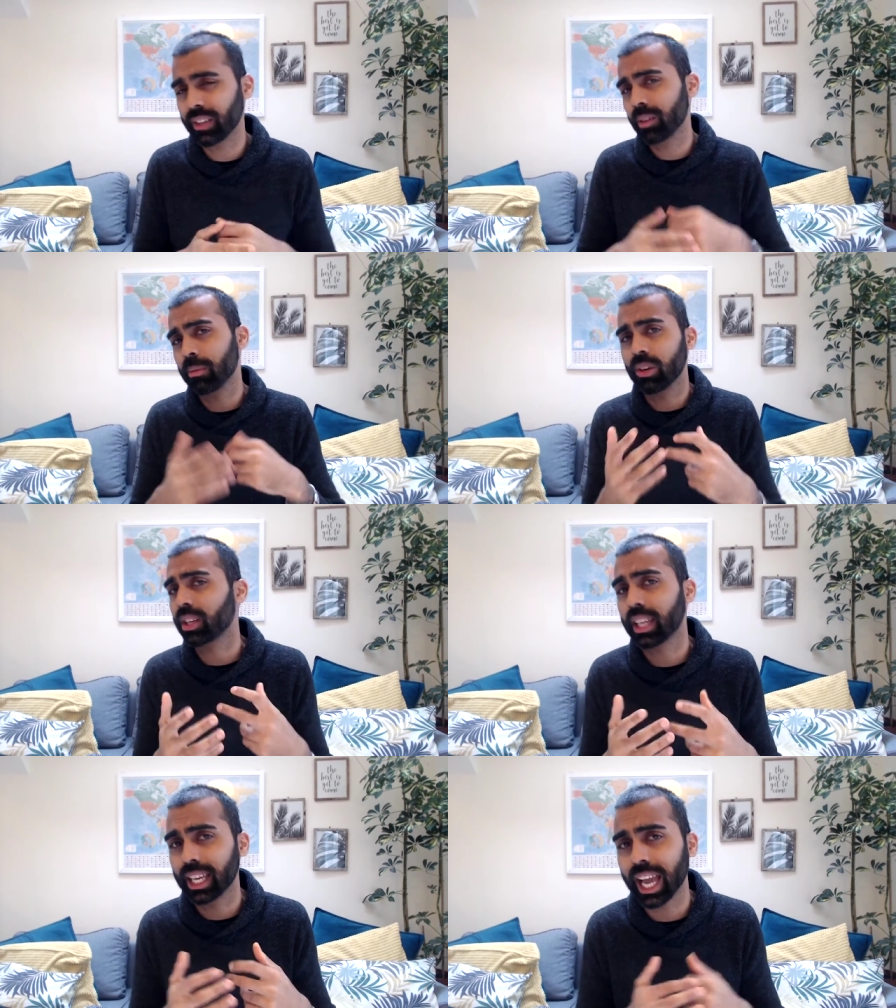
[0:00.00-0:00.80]
and then we're
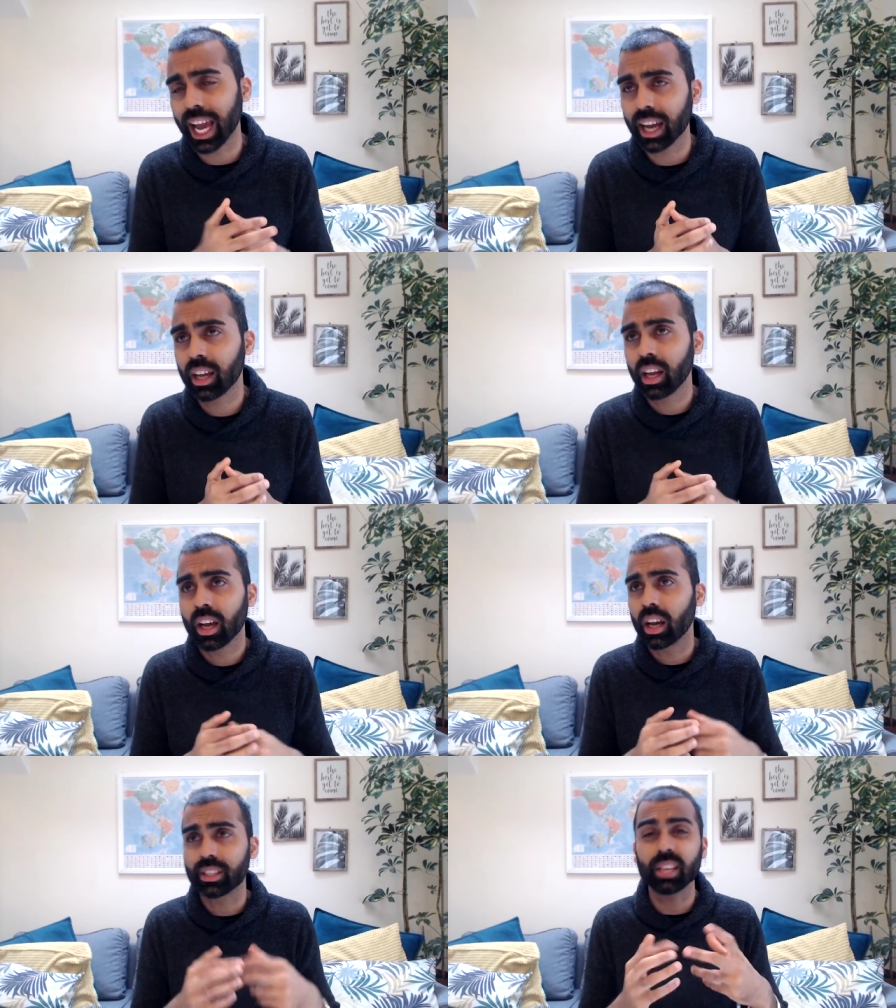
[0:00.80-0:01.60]
looking at
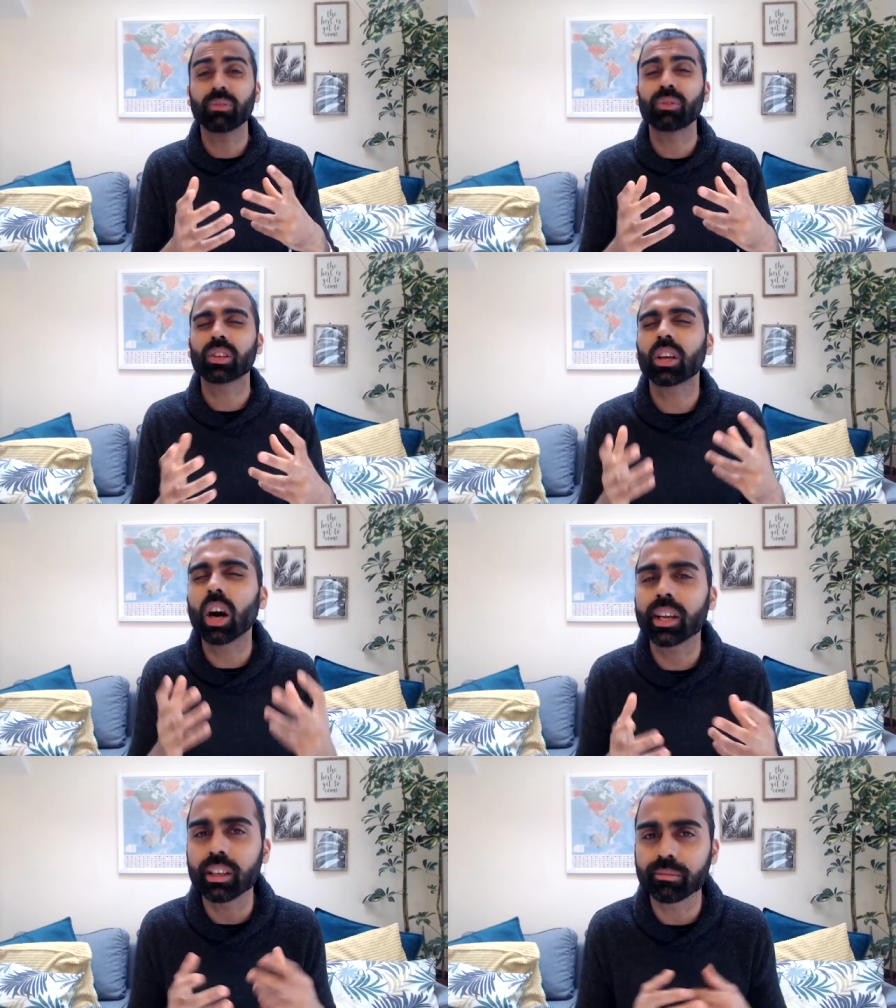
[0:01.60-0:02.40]
a different
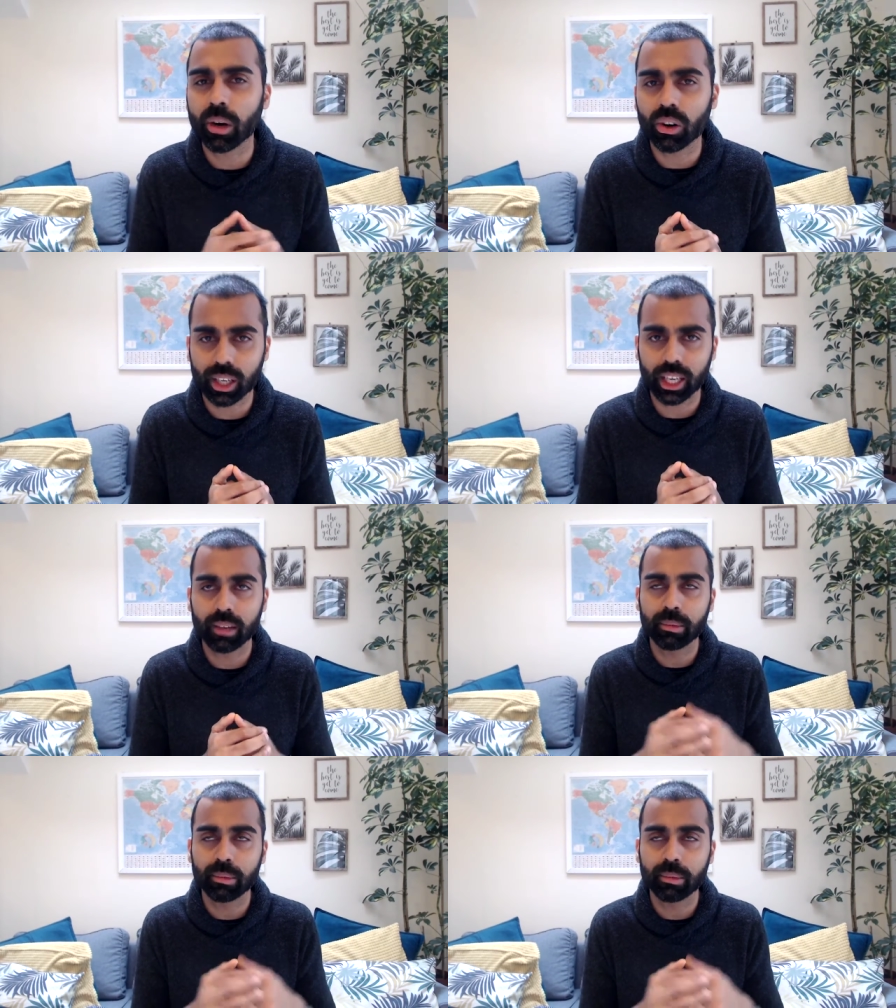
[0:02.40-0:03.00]
kind of market.